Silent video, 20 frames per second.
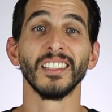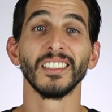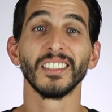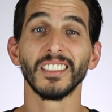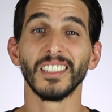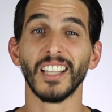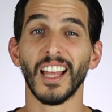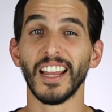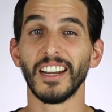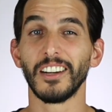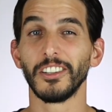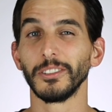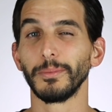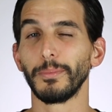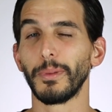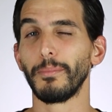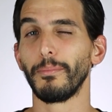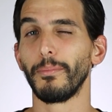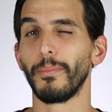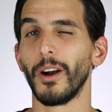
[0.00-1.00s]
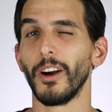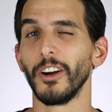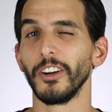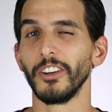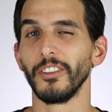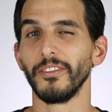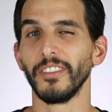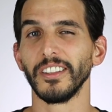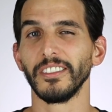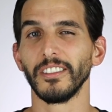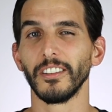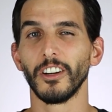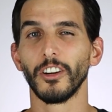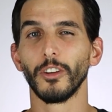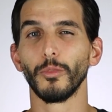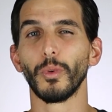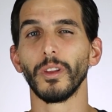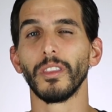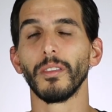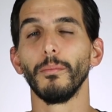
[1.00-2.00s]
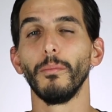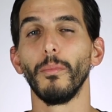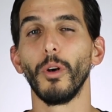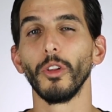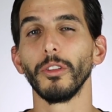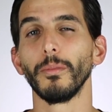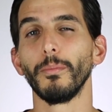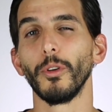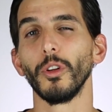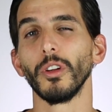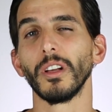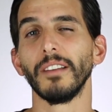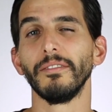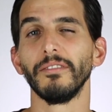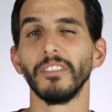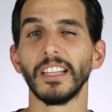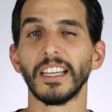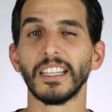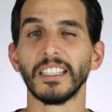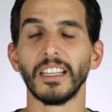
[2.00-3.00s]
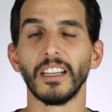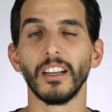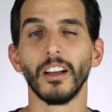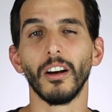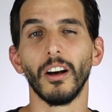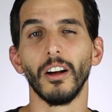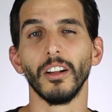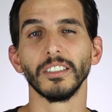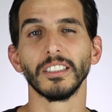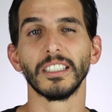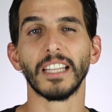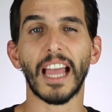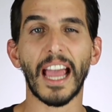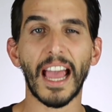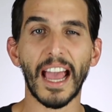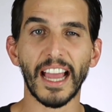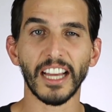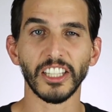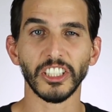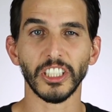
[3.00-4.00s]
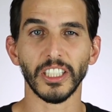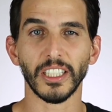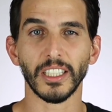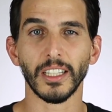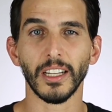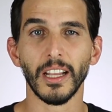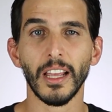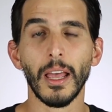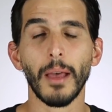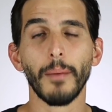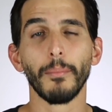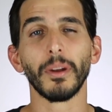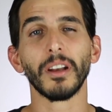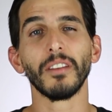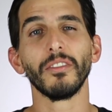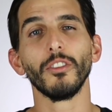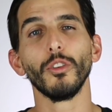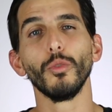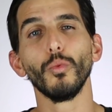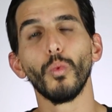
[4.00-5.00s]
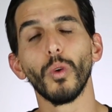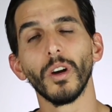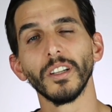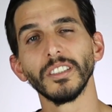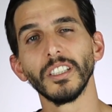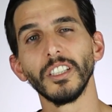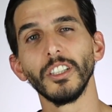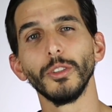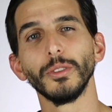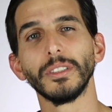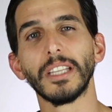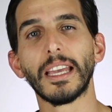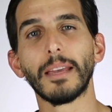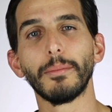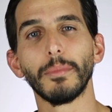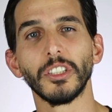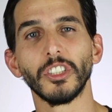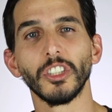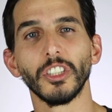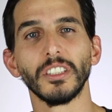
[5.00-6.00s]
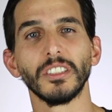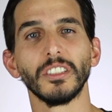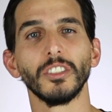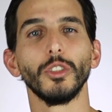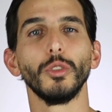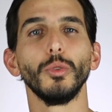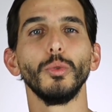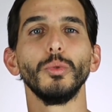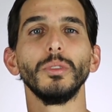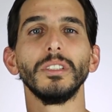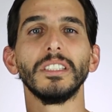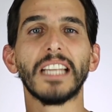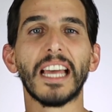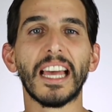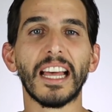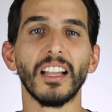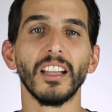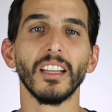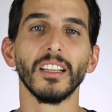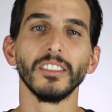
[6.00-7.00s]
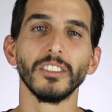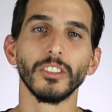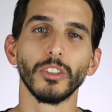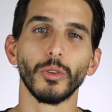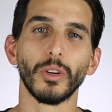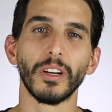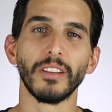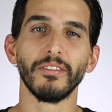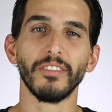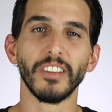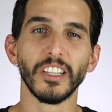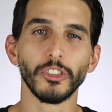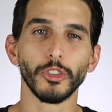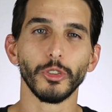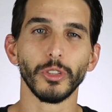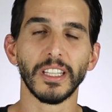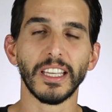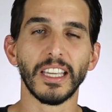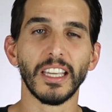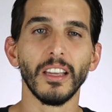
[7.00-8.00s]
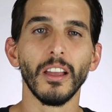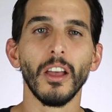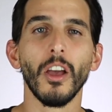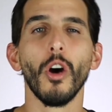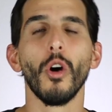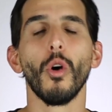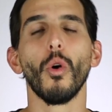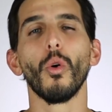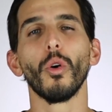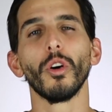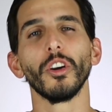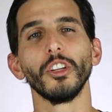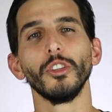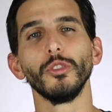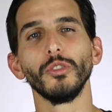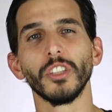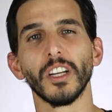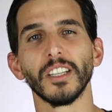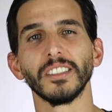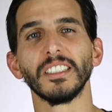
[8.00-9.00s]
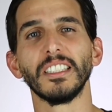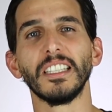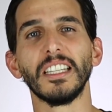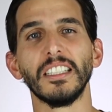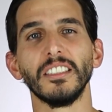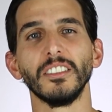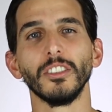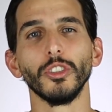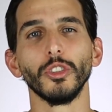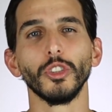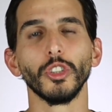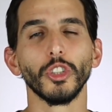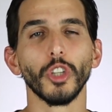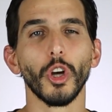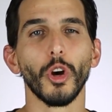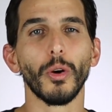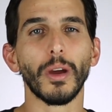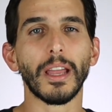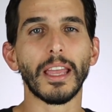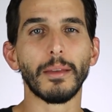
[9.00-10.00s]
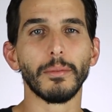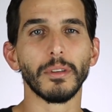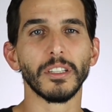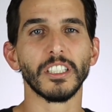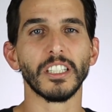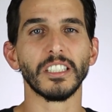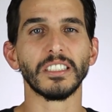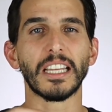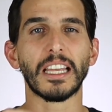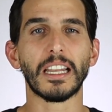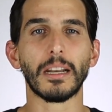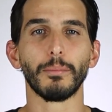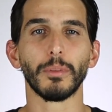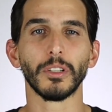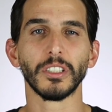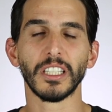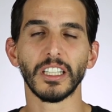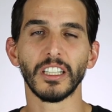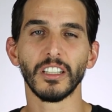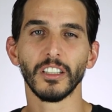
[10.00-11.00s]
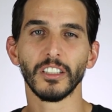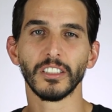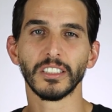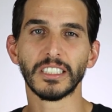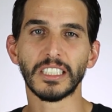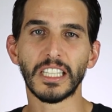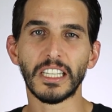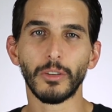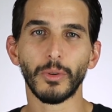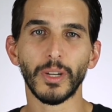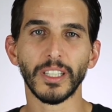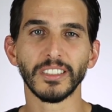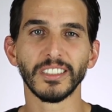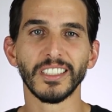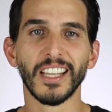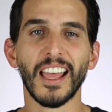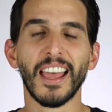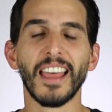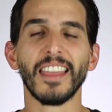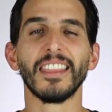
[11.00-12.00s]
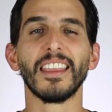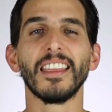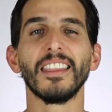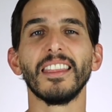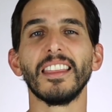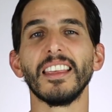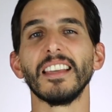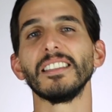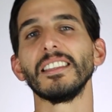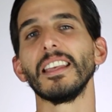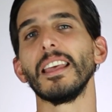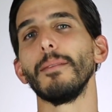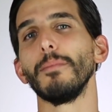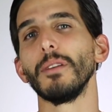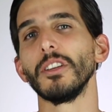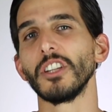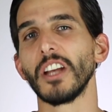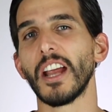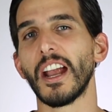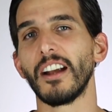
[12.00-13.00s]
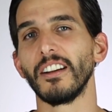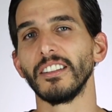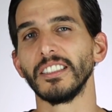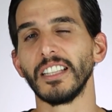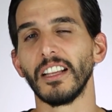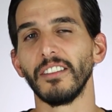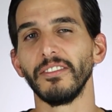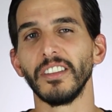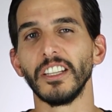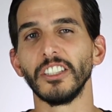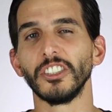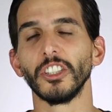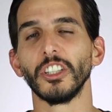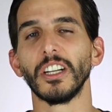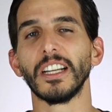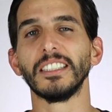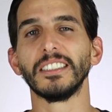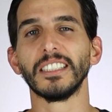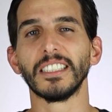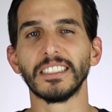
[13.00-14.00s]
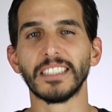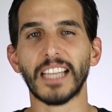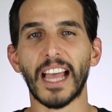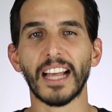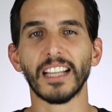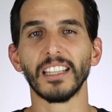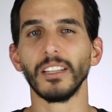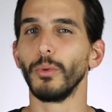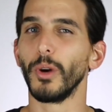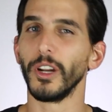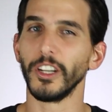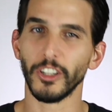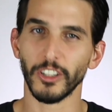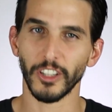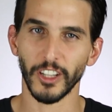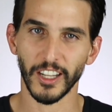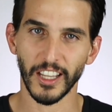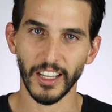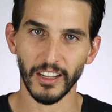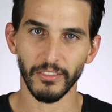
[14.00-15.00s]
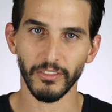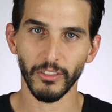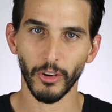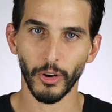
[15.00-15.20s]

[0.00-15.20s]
Sliders bombard your visitor with multiple conflicting calls to action, but if you want to use images to tell a story visually or you just need to show images in a particular sequence, then this image carousel feature is exactly what you're looking